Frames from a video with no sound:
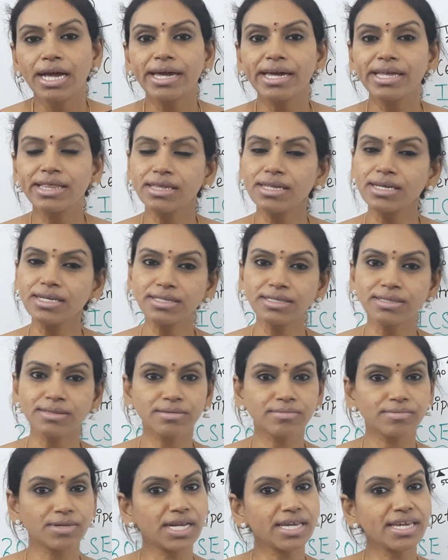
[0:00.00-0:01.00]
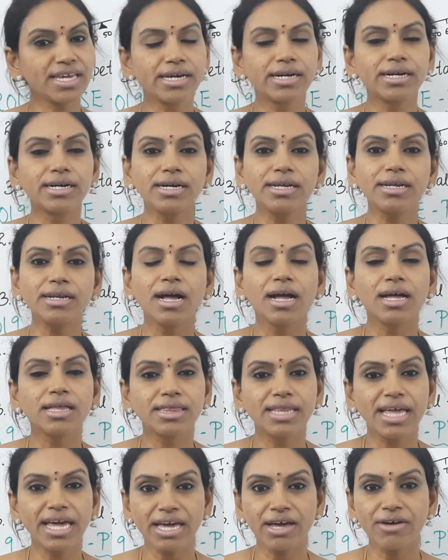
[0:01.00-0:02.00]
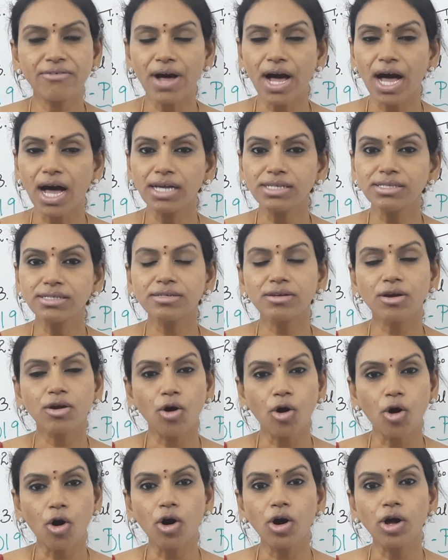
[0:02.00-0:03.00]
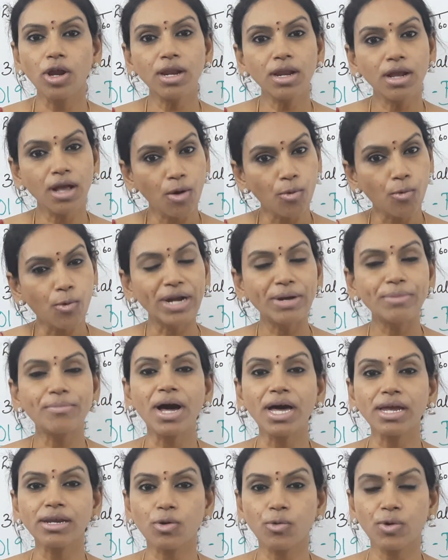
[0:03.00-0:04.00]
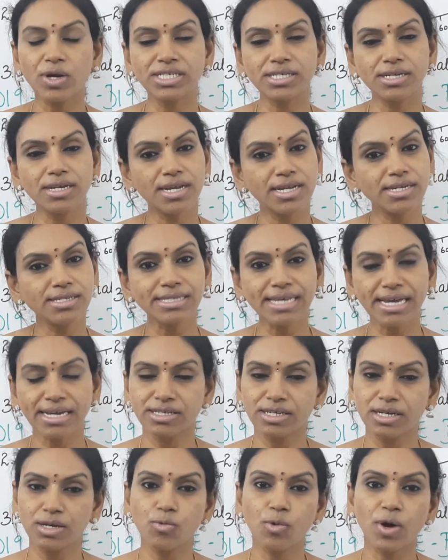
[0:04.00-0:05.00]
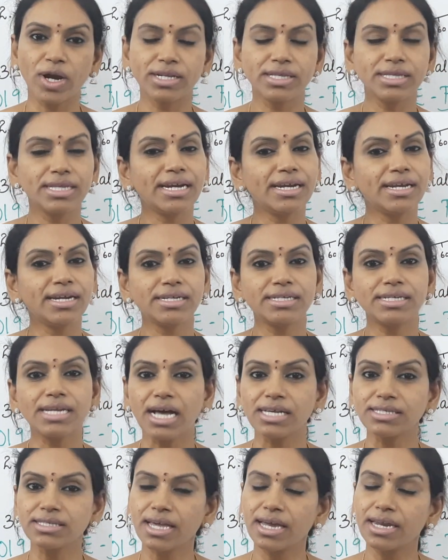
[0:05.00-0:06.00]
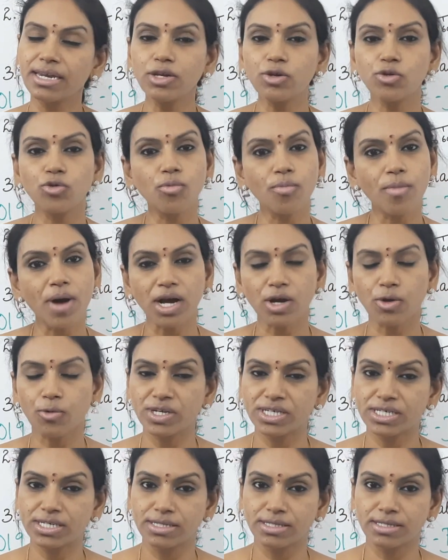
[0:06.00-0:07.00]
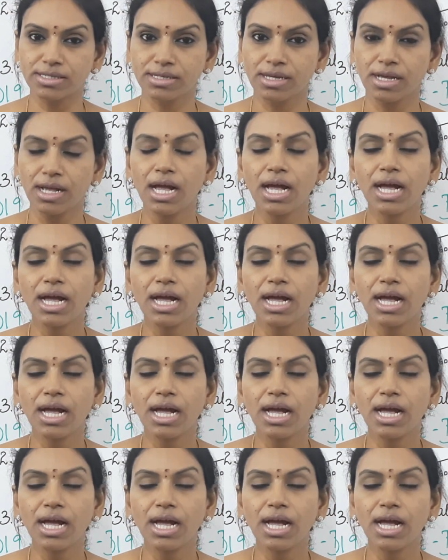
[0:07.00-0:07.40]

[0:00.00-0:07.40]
In this year, they have asked all 1 mark question in section 1. They didn't ask any 2 mark questions.